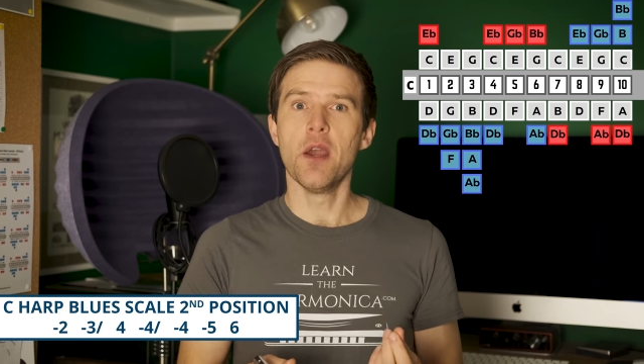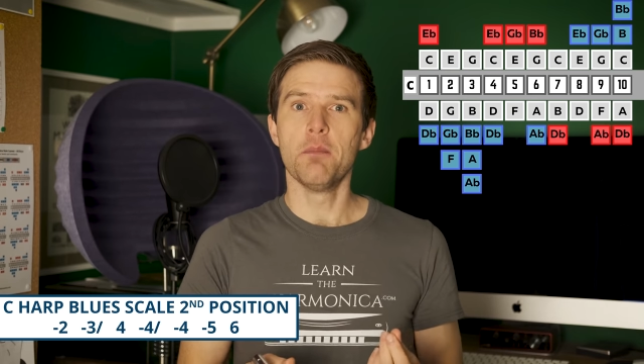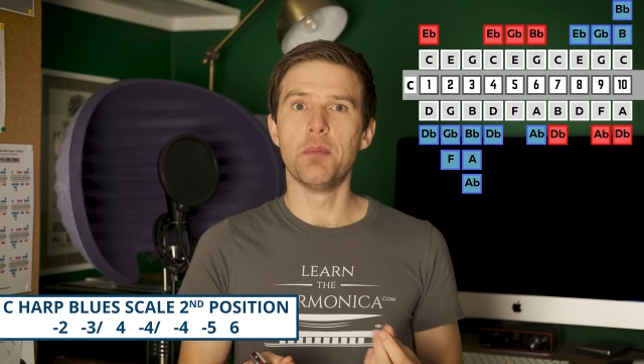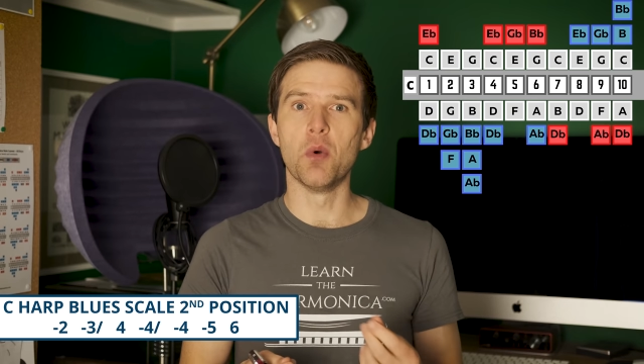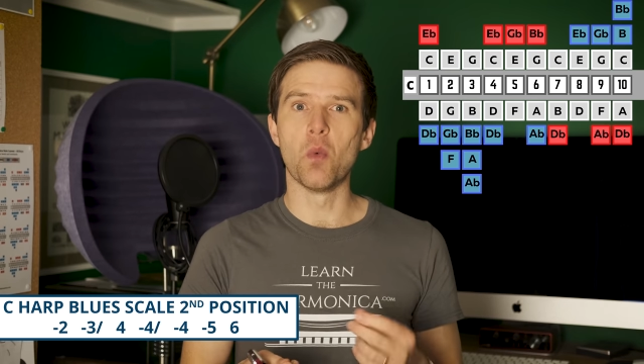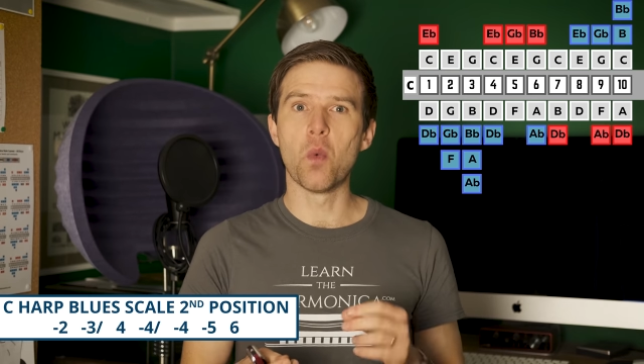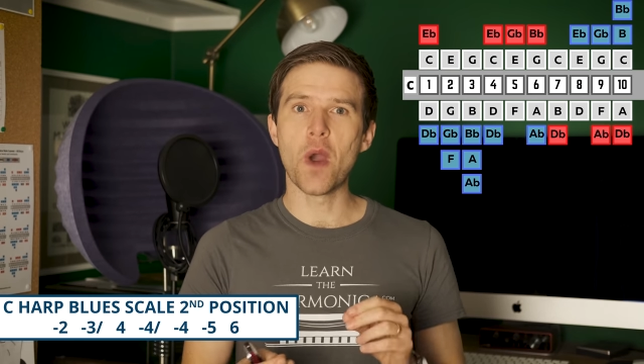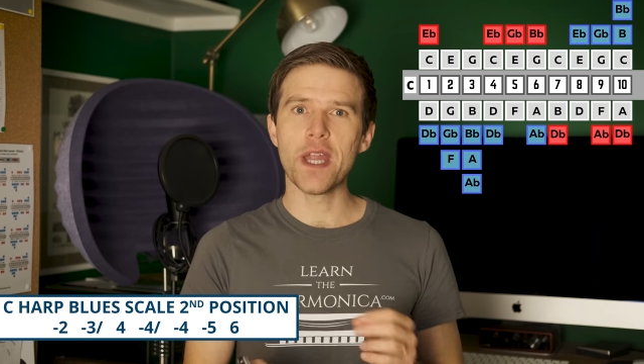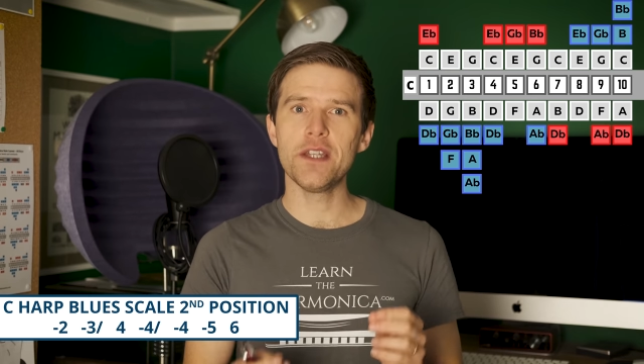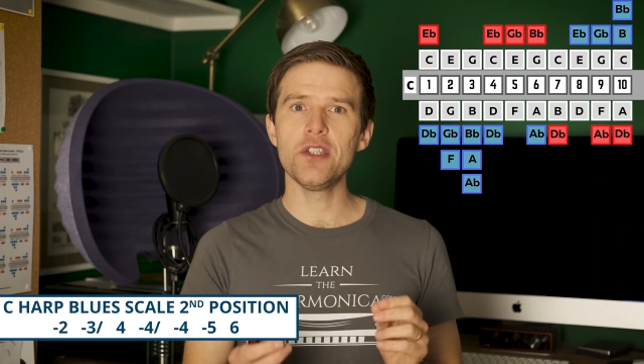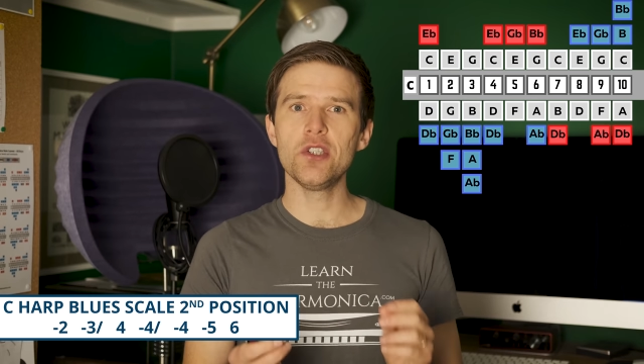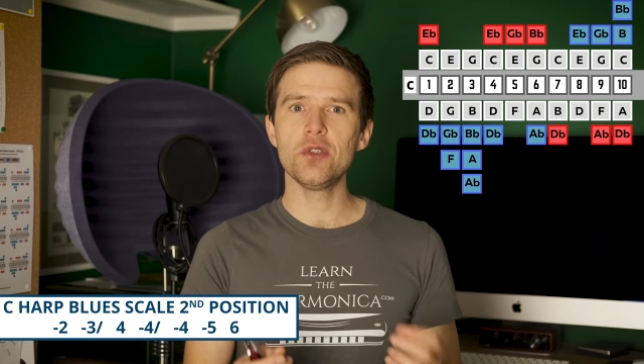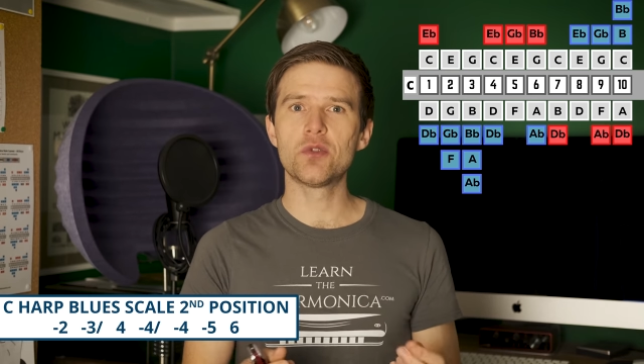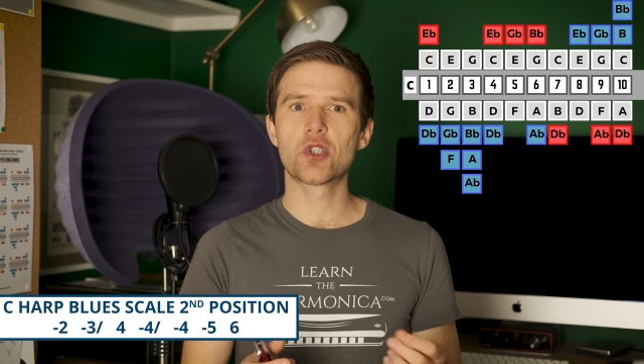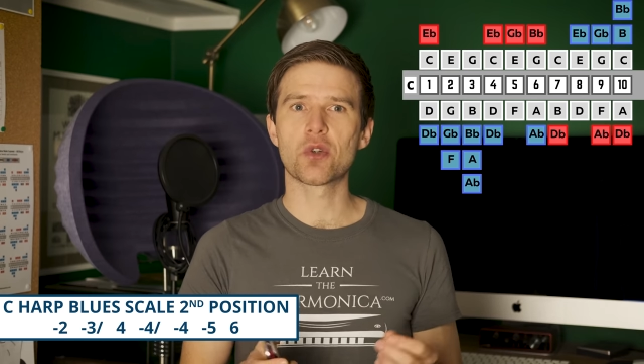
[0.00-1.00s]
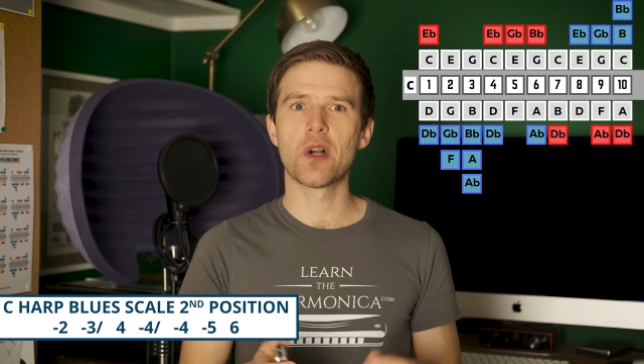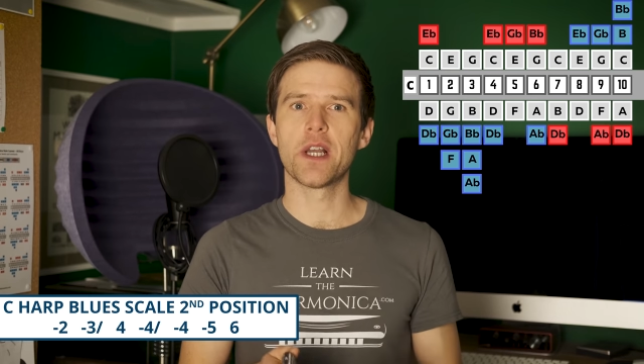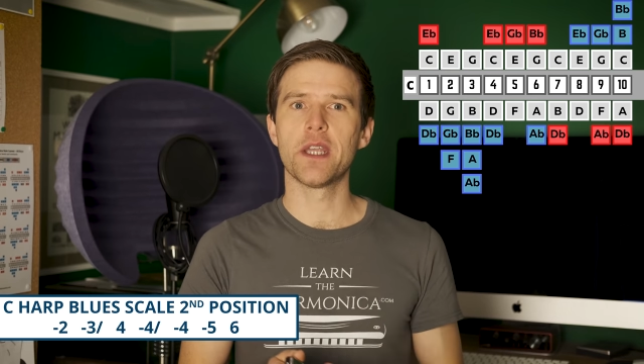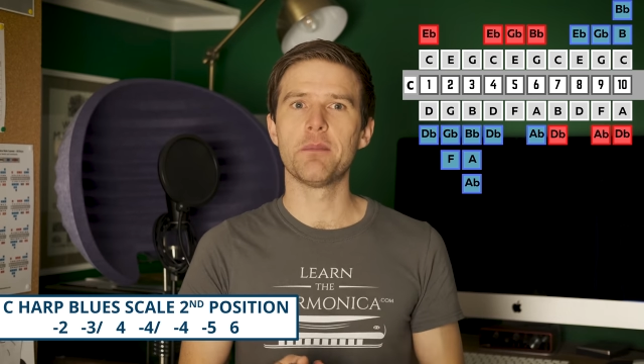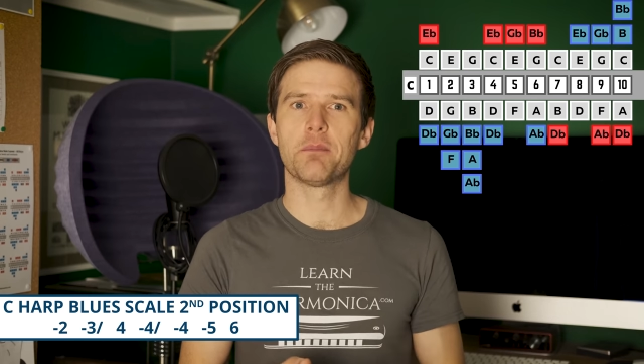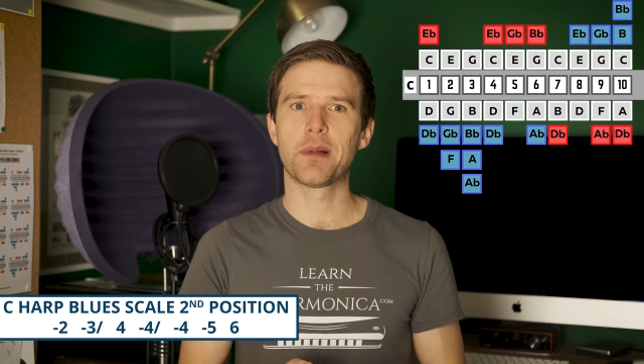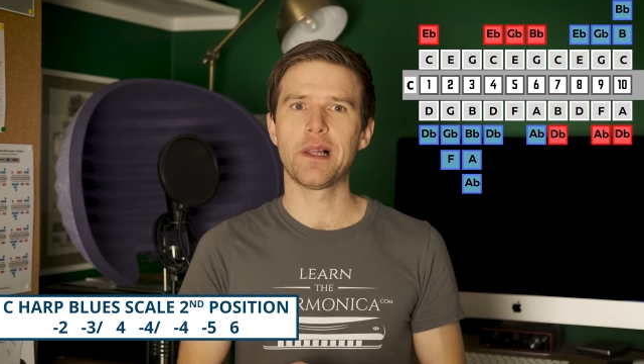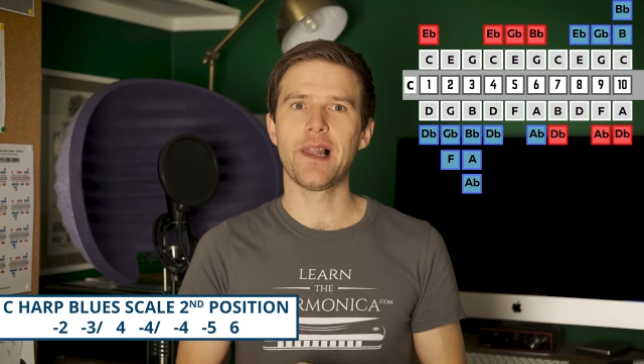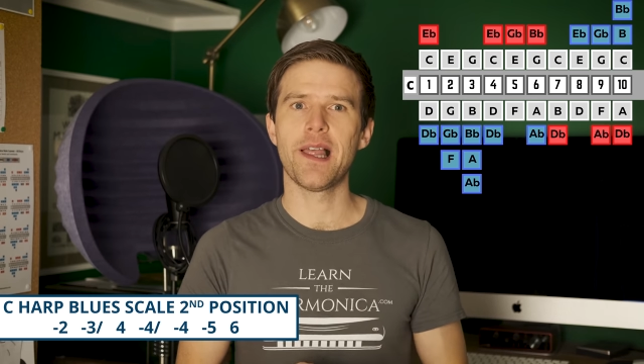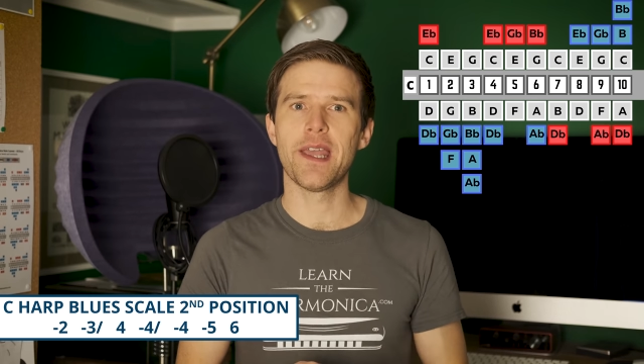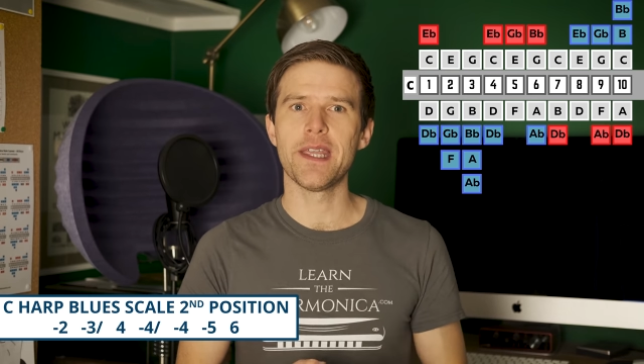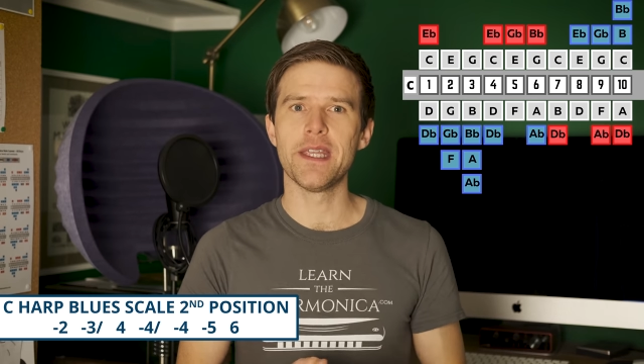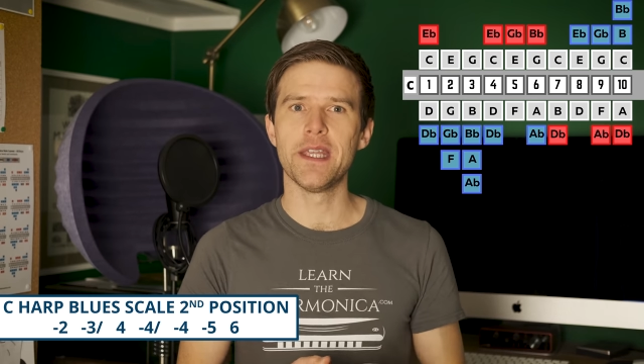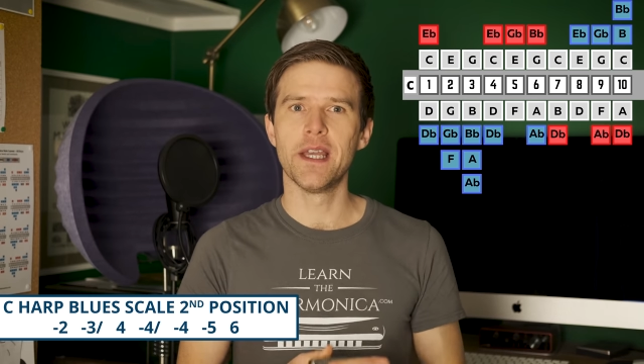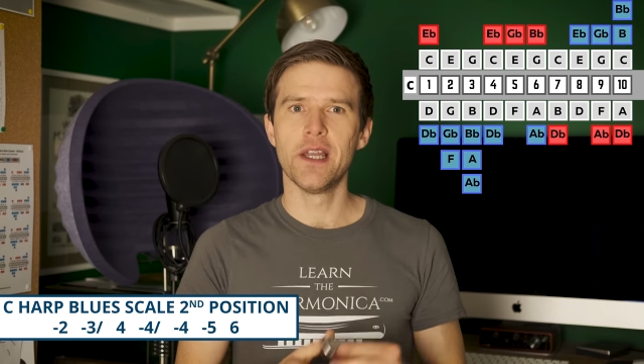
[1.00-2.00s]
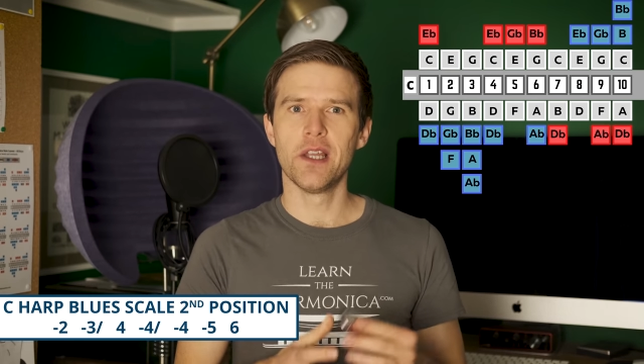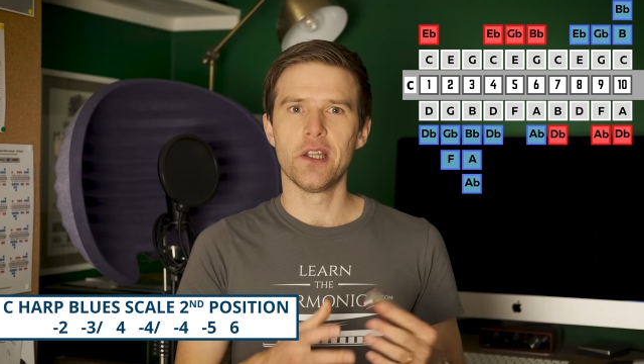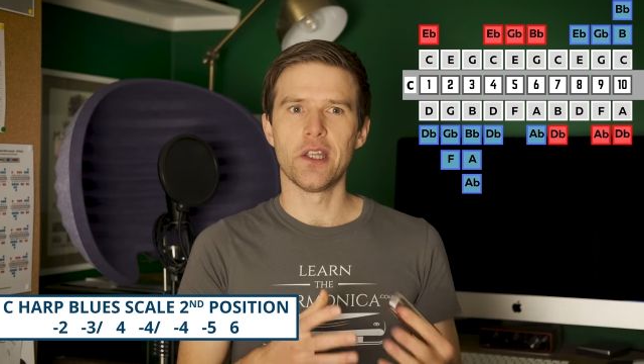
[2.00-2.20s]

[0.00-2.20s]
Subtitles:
but when you try and play